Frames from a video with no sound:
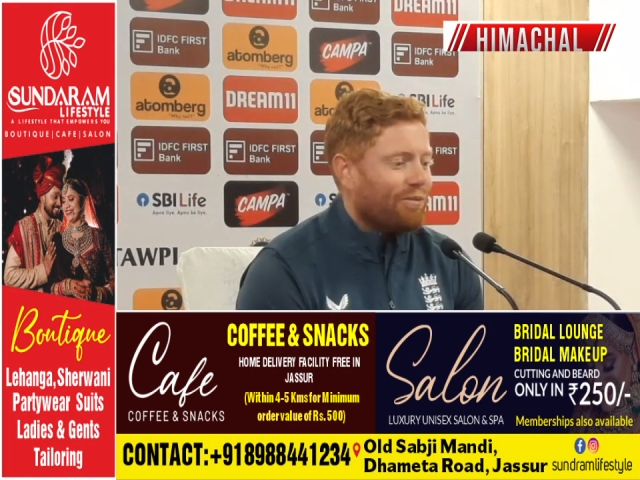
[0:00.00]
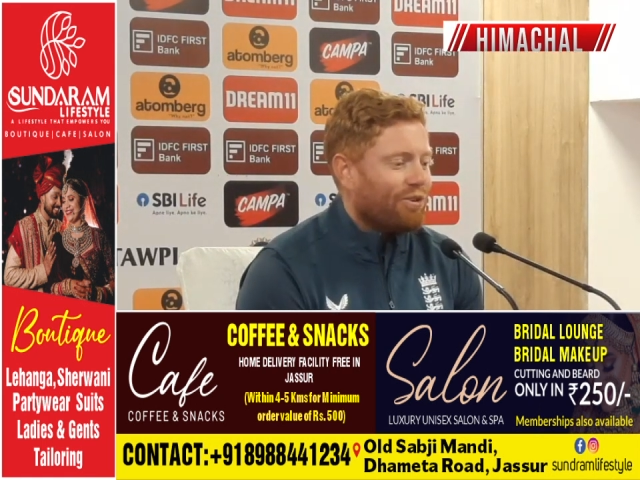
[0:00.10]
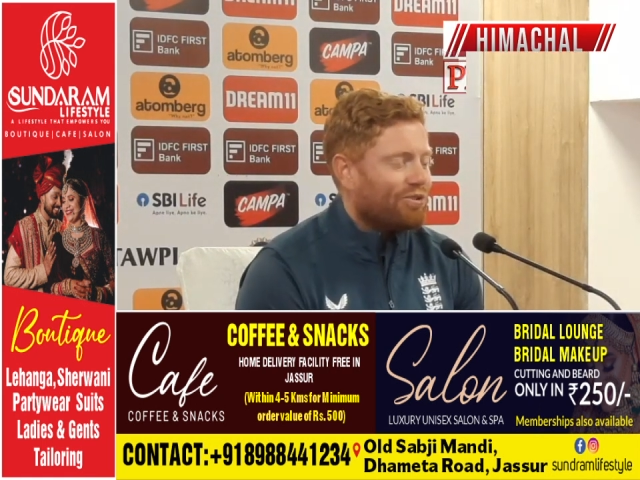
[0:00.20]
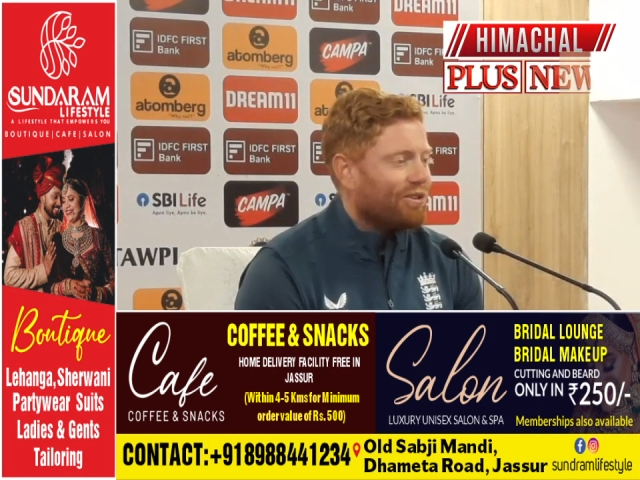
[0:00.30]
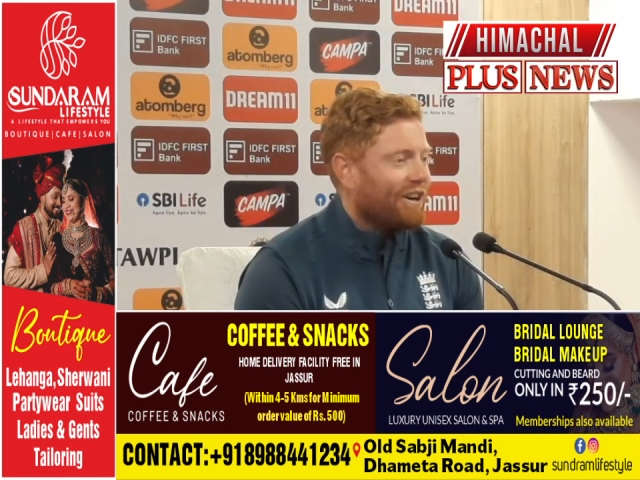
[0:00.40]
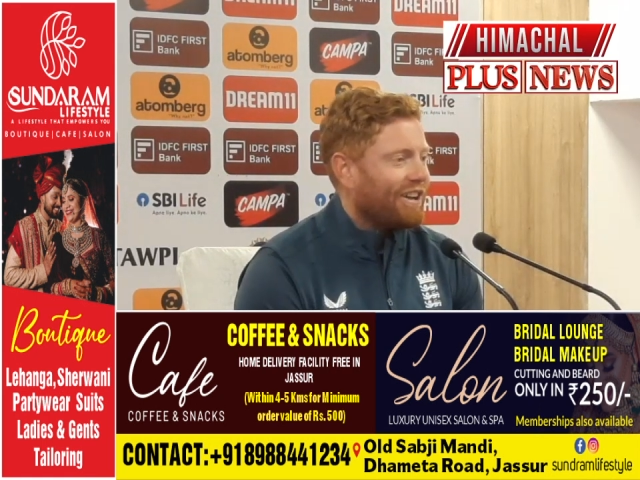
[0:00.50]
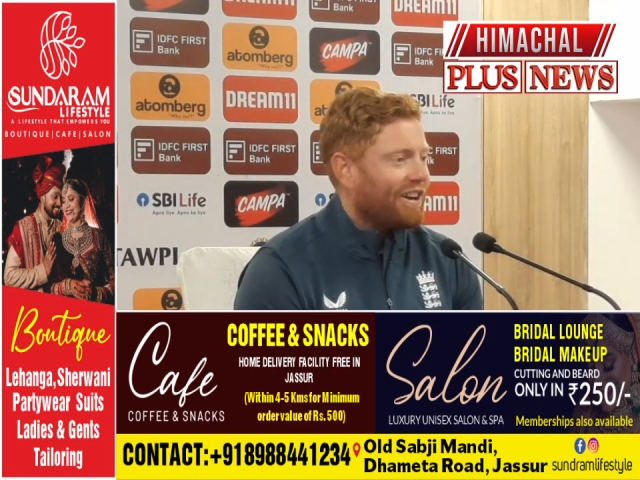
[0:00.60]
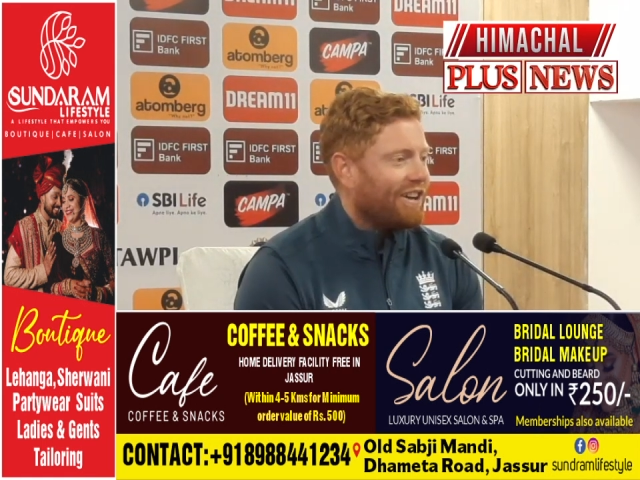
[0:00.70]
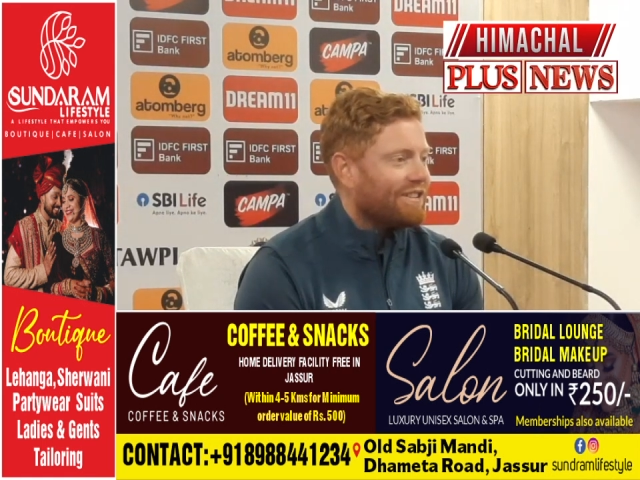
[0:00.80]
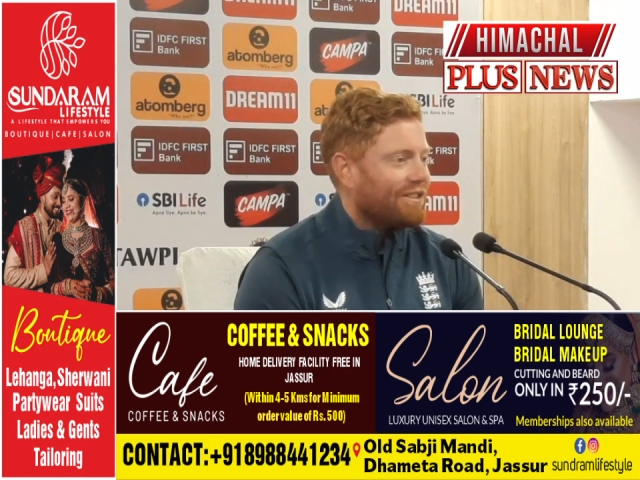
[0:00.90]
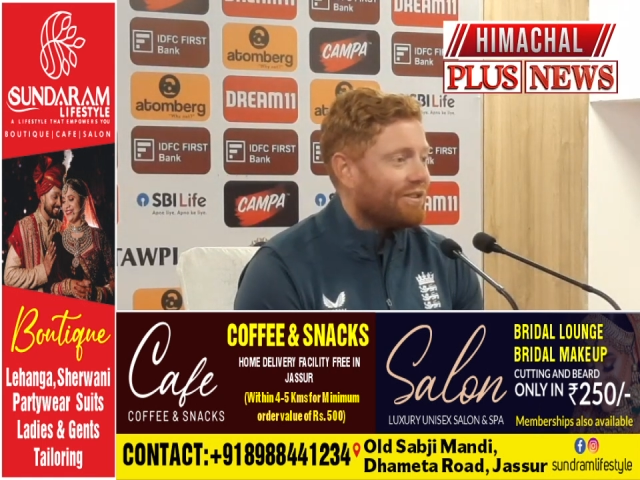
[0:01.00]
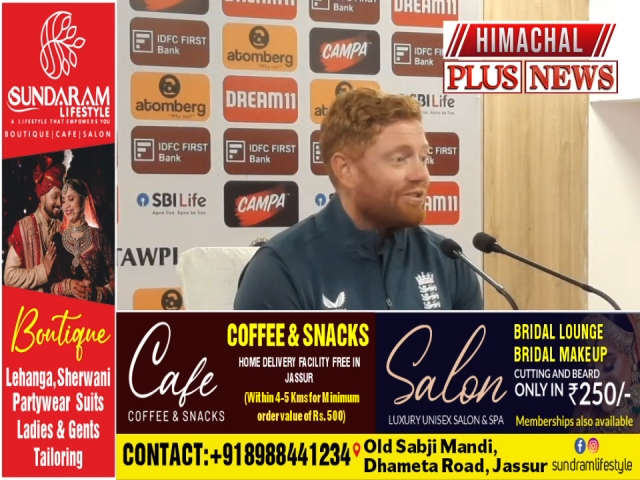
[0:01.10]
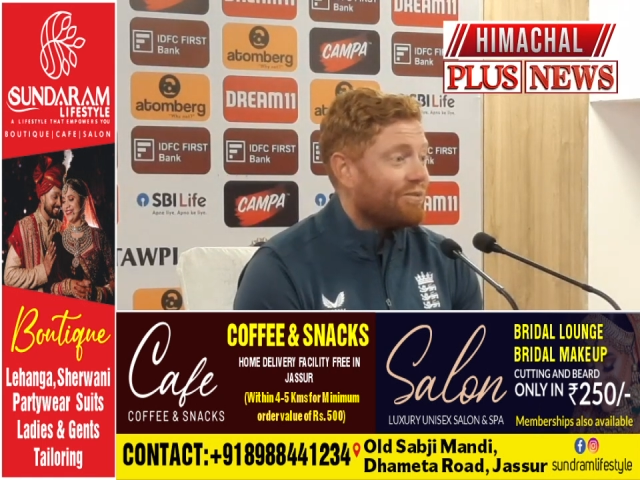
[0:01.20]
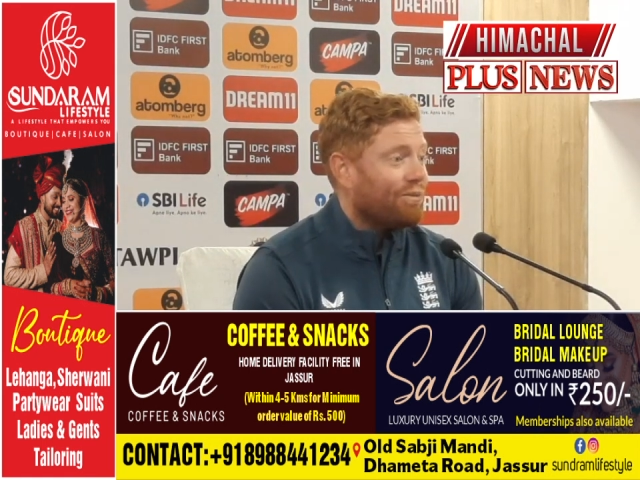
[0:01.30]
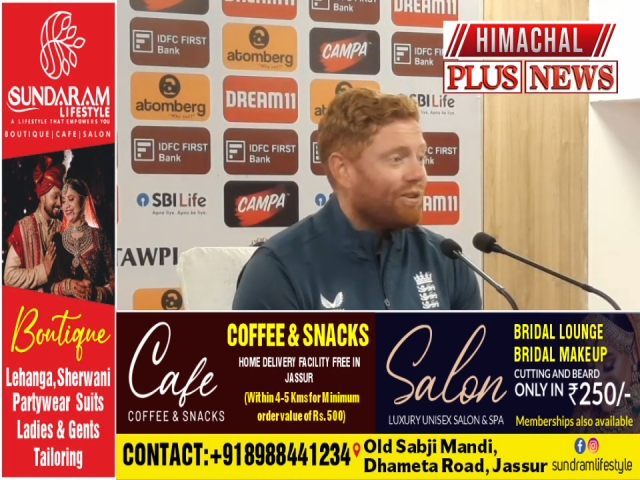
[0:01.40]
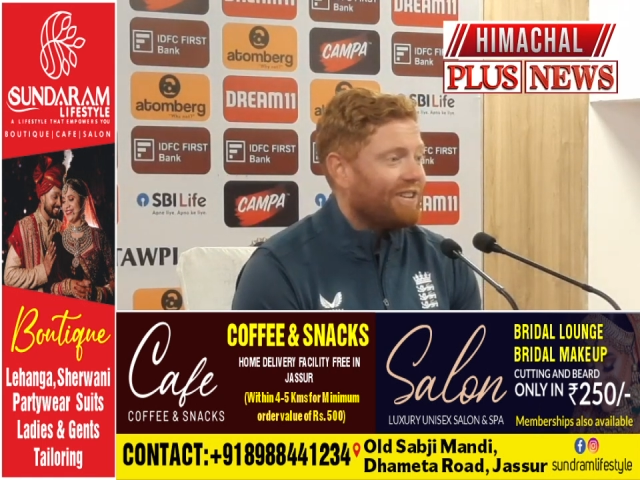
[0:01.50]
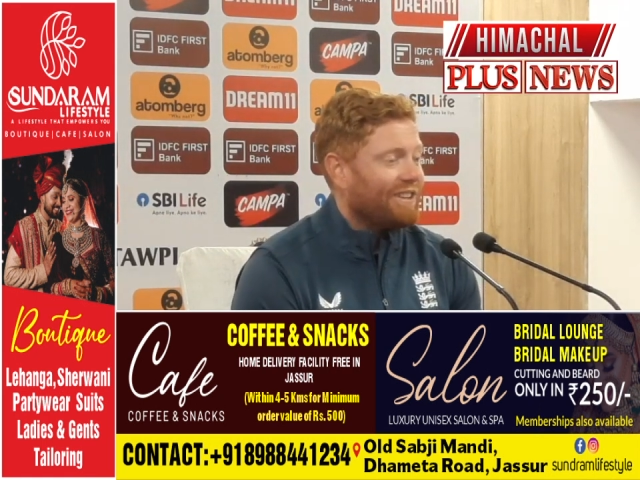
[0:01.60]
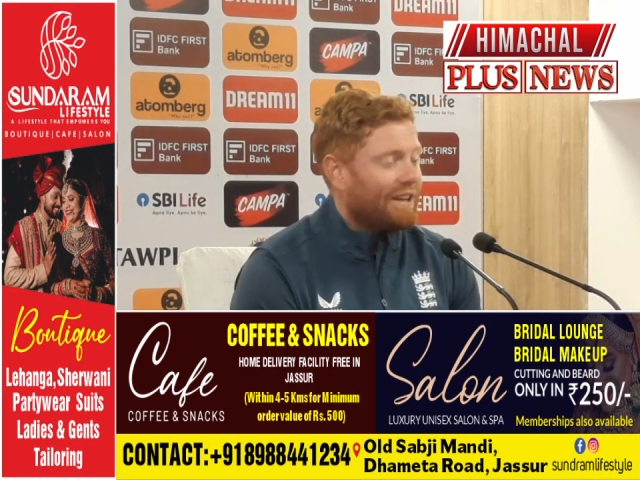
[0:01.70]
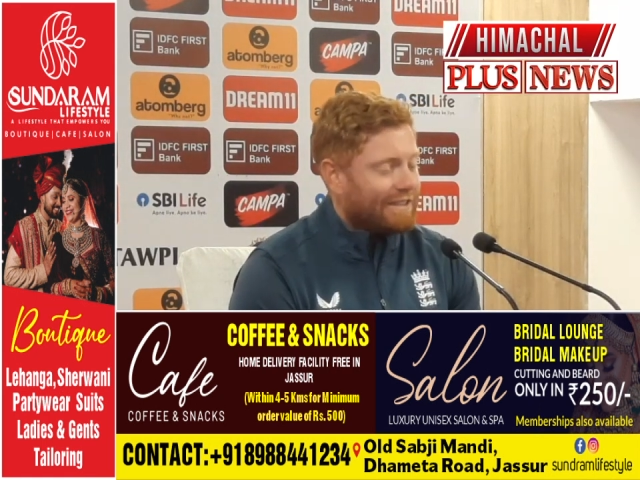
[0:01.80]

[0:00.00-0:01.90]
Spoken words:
emotional kind of guy, so at some point,